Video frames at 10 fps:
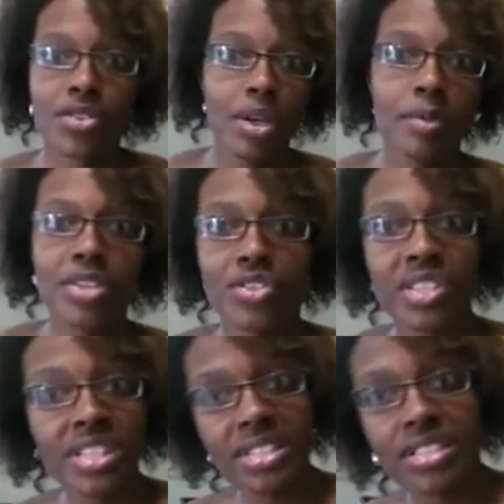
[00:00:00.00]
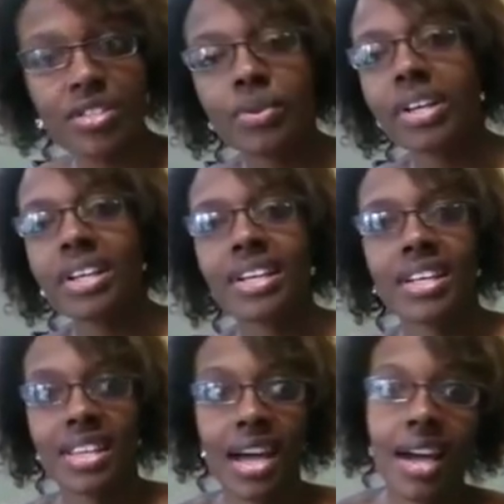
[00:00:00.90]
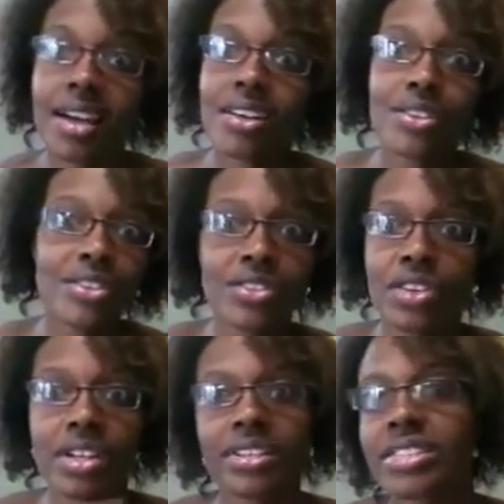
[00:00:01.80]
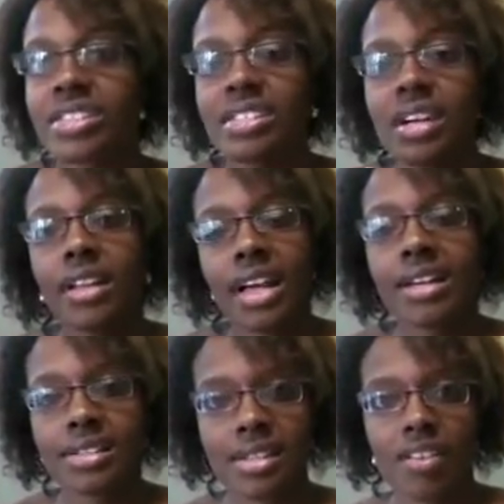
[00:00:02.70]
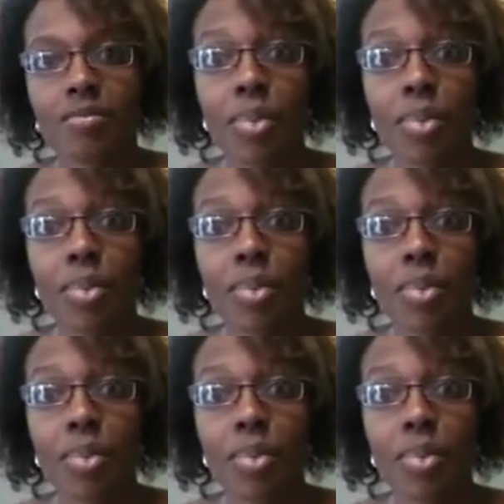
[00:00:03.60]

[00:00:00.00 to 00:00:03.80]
trying to make sure this is situated, the house, just a lot of stuff.